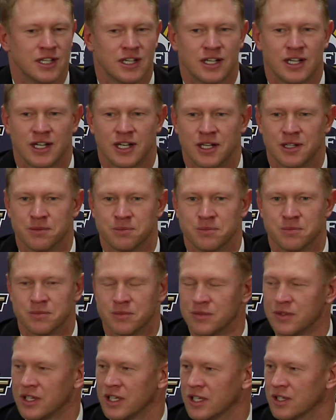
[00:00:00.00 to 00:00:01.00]

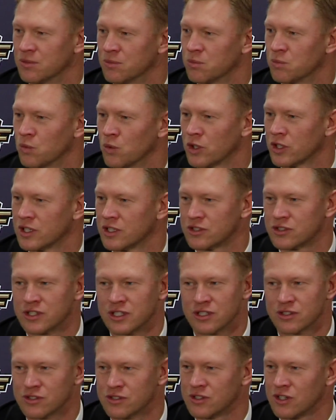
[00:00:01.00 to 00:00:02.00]
and we're going to
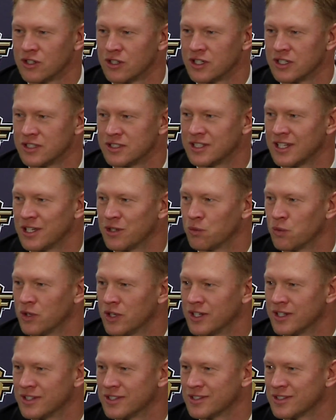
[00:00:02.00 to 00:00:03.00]
get started day
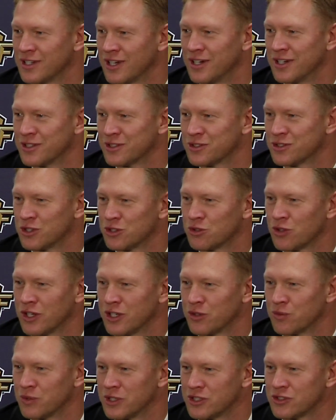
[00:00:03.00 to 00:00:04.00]
one to try
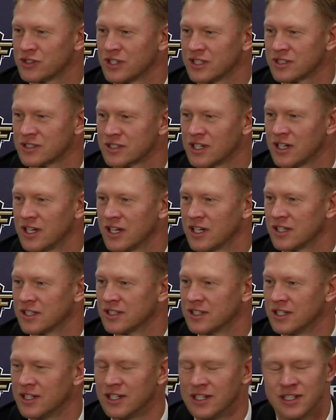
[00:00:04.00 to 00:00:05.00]
to reach that sky.
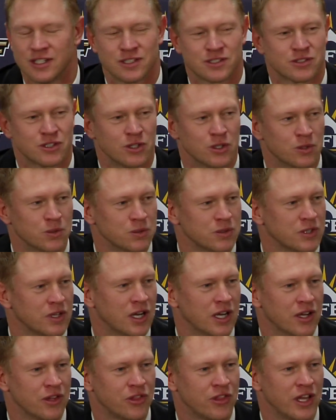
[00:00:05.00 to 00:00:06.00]
So
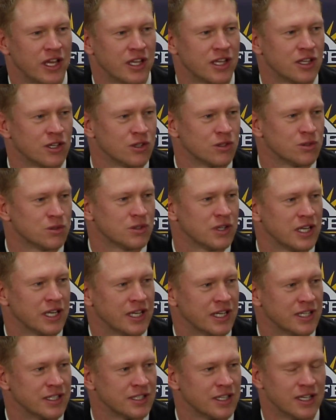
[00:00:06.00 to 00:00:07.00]
thank you,
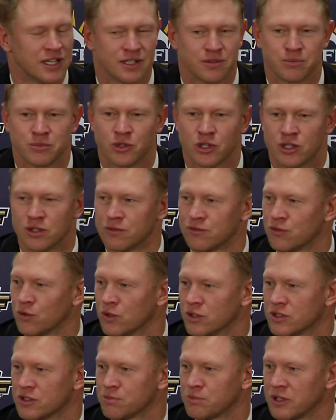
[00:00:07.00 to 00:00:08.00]
and looking
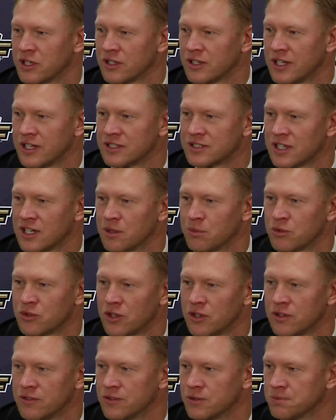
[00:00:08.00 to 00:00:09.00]
forward to spending a lot of time with
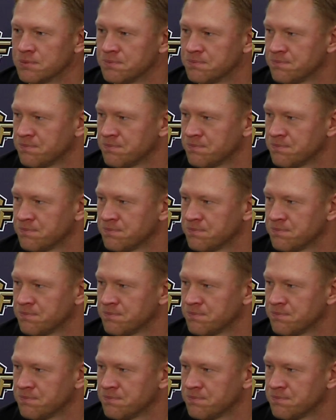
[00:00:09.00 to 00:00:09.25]
all of you.